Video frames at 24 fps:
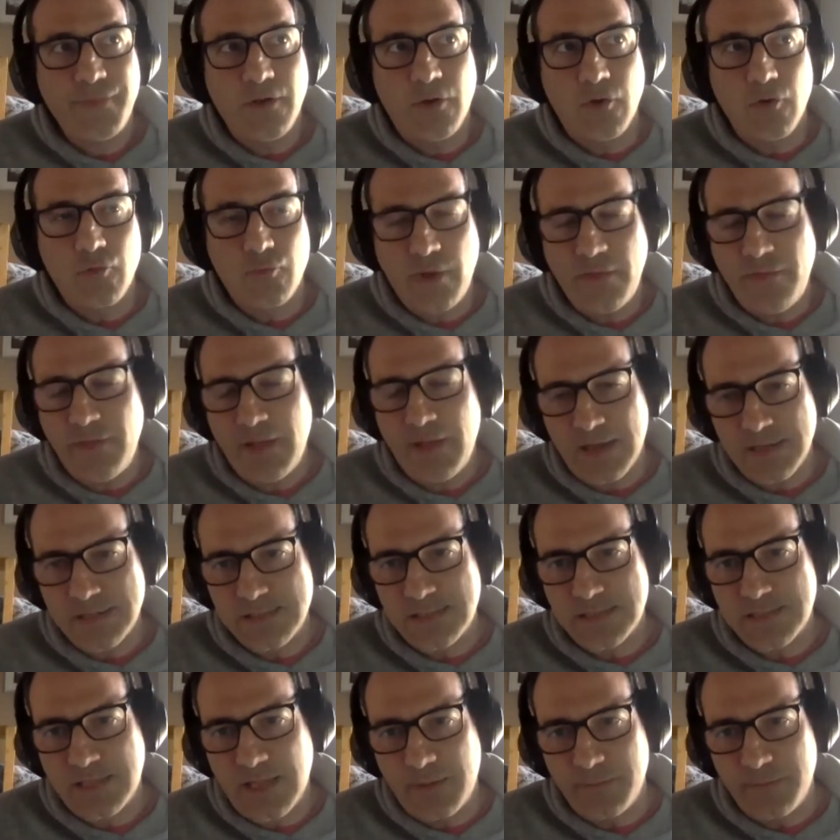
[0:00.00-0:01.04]
already has
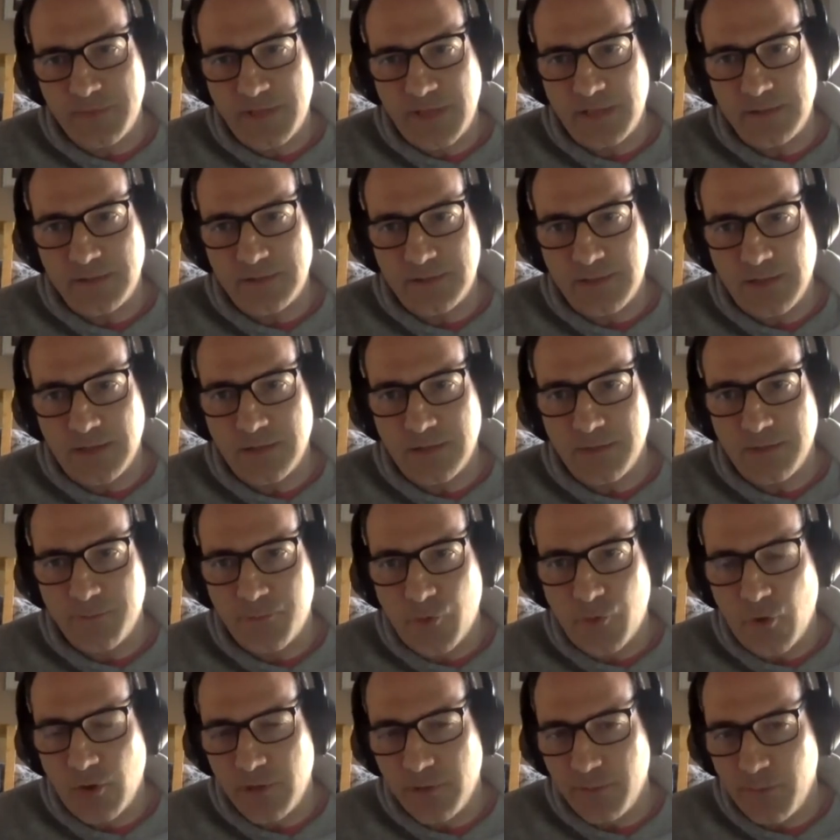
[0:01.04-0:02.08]
the same data and
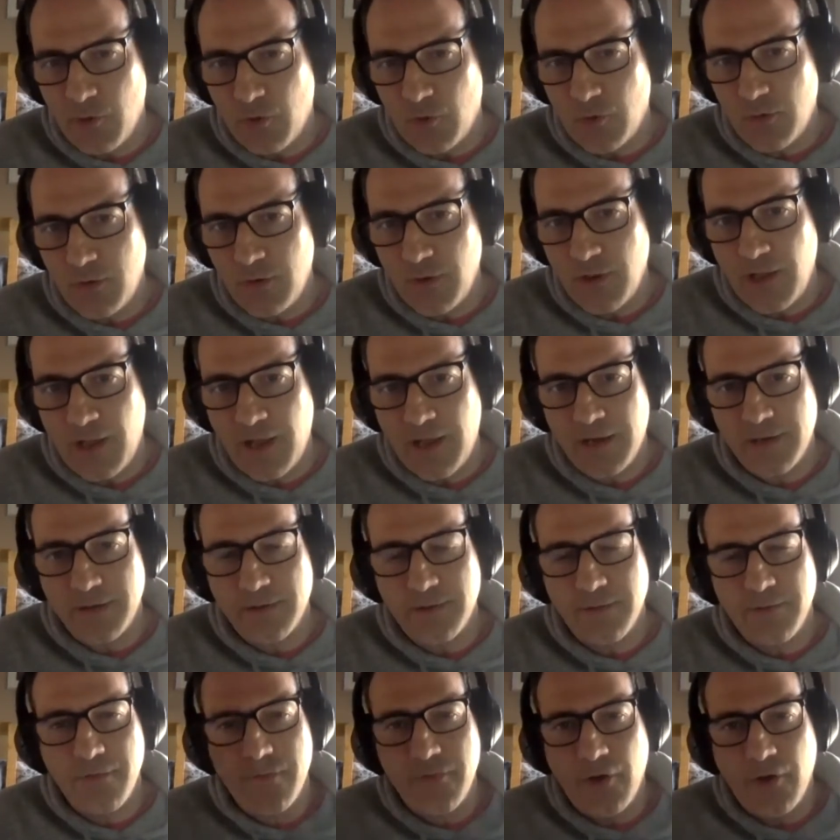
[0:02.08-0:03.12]
probably more, and
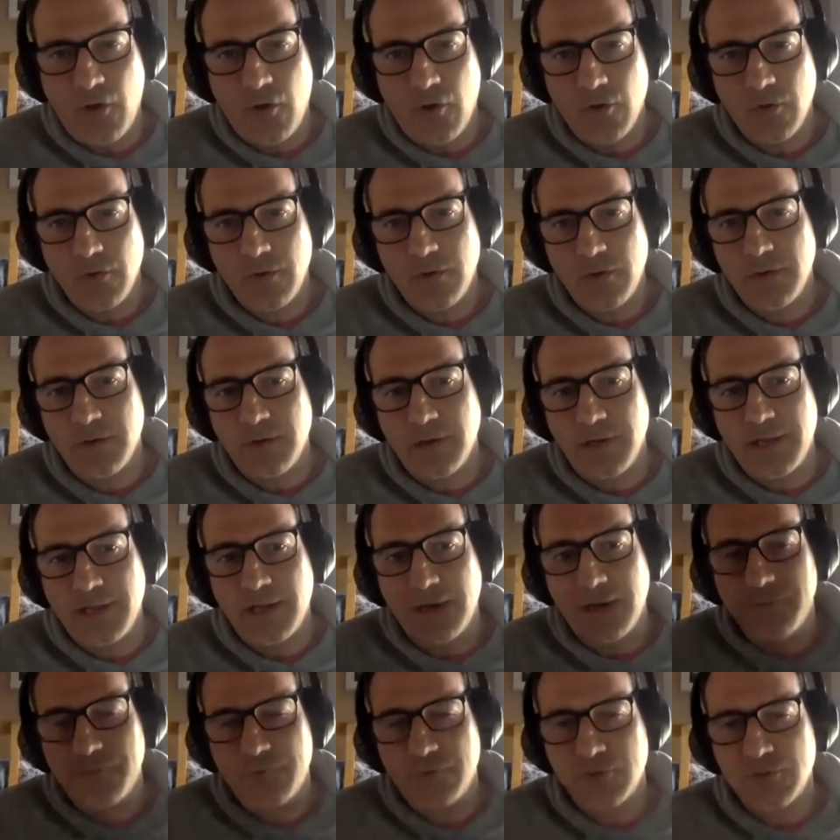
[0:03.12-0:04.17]
the whole legal
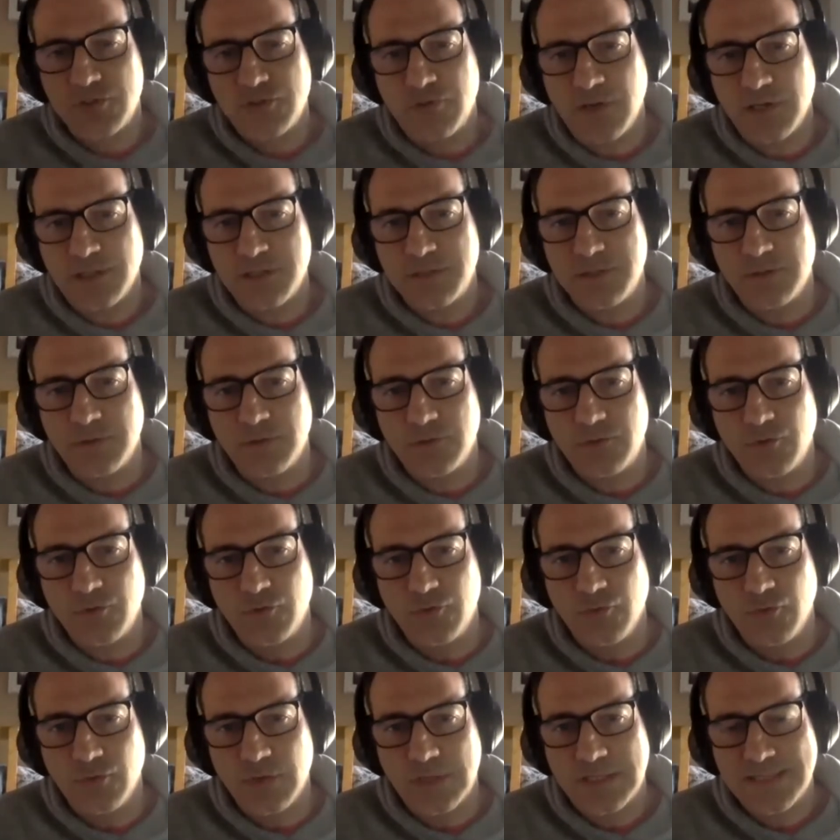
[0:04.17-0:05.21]
infrastructure to
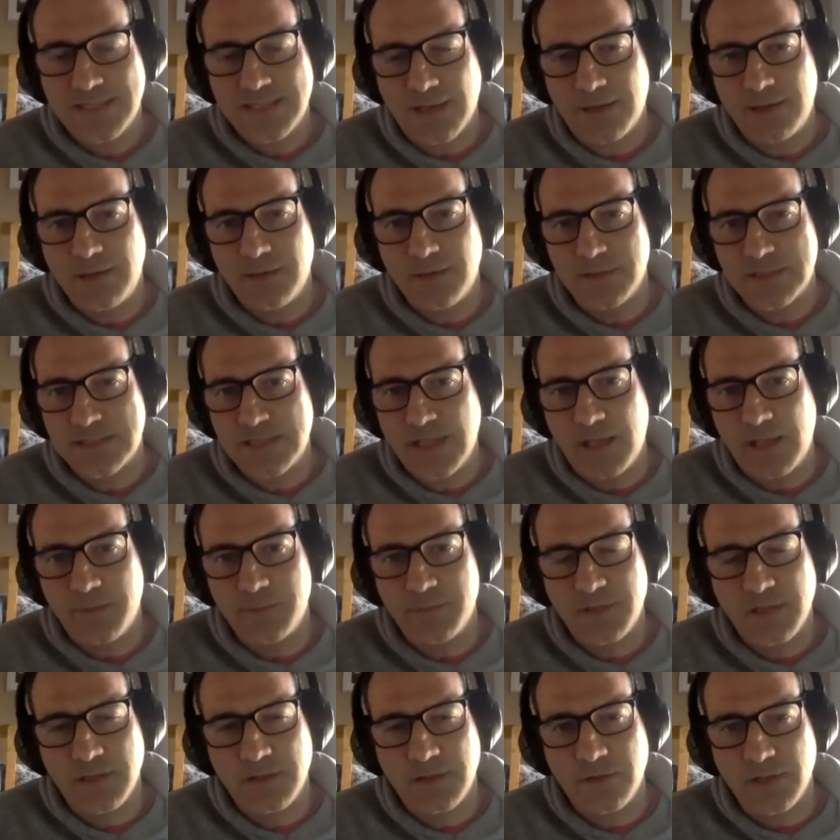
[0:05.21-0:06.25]
do exactly the same
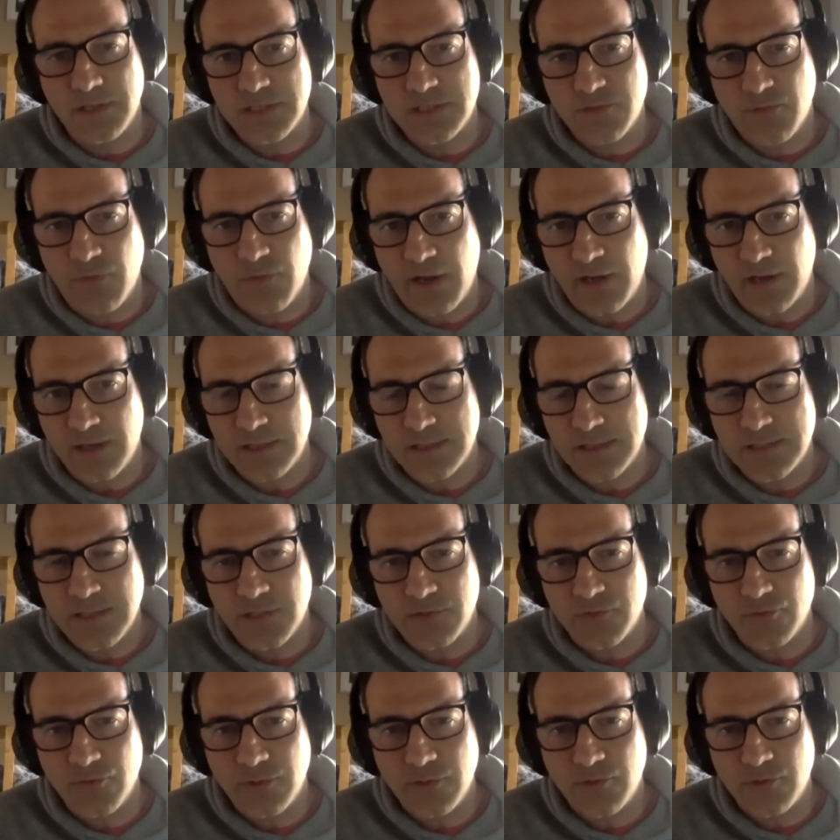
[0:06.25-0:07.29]
that the Israelis
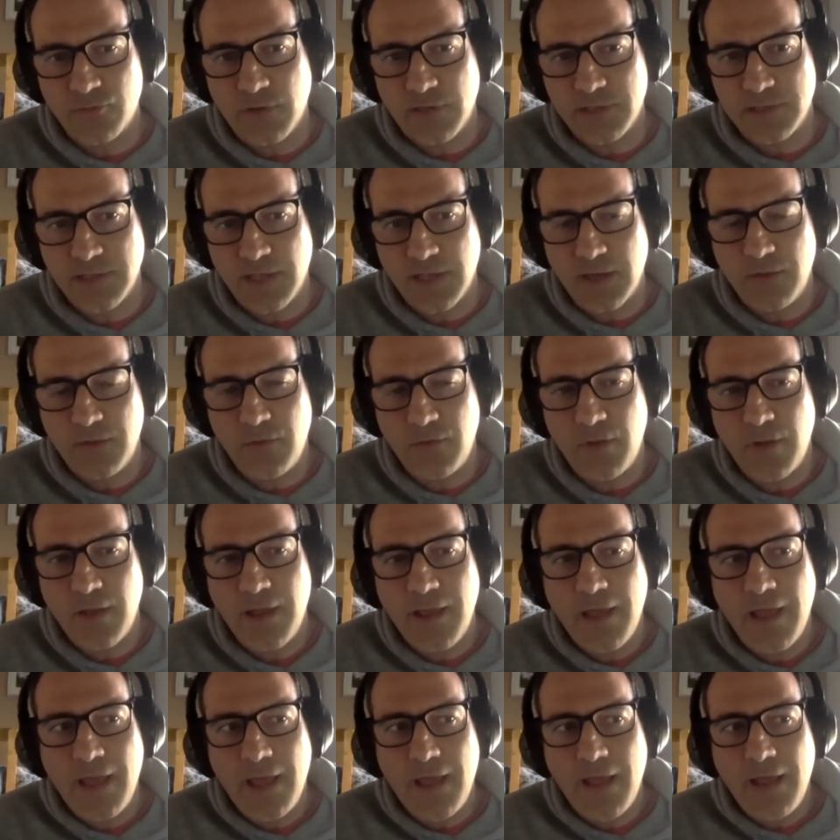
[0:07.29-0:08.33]
are doing right now.
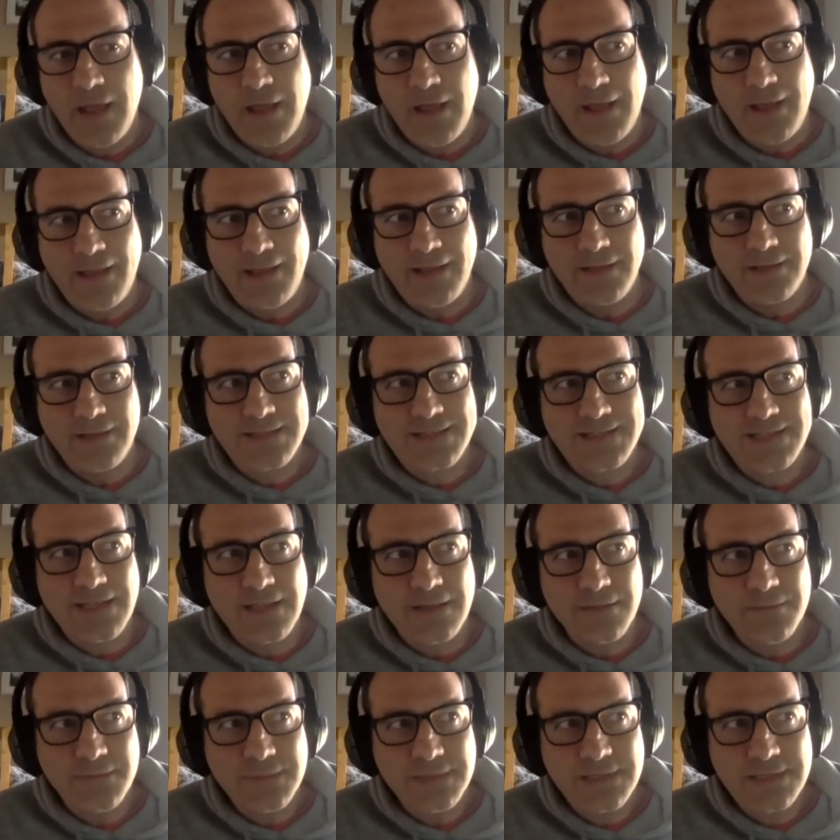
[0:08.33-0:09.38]
It
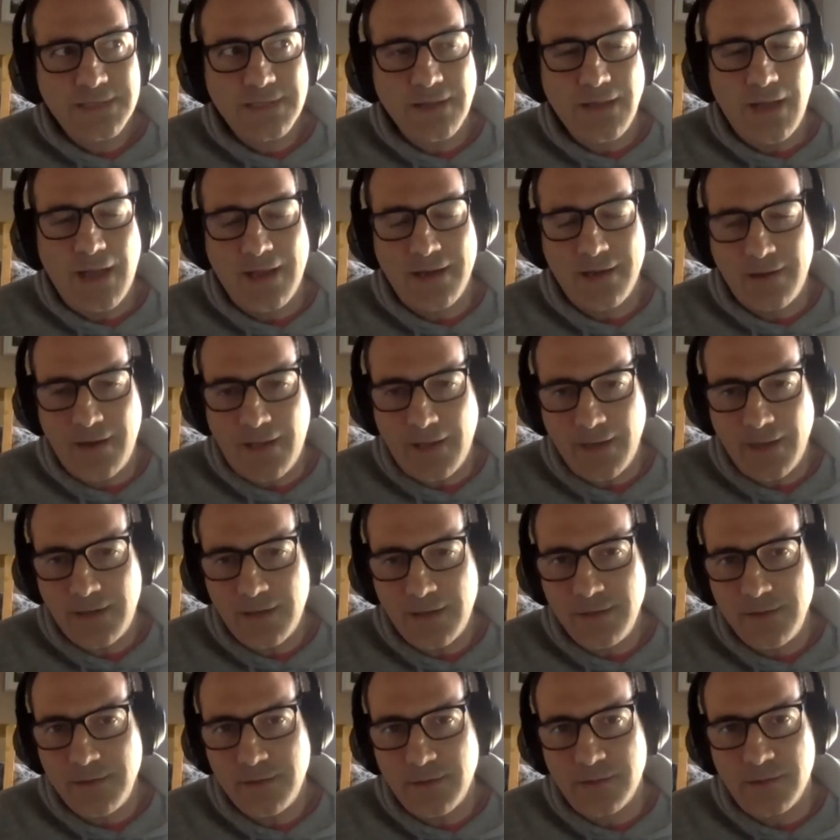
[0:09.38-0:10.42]
seems
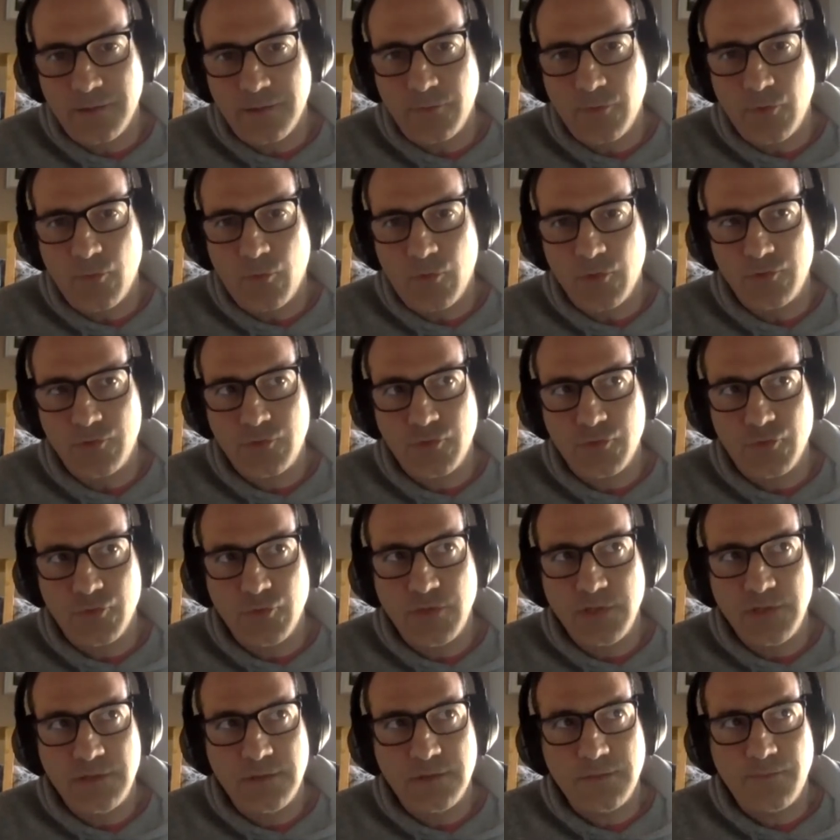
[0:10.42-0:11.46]
unlikely that they will want to do it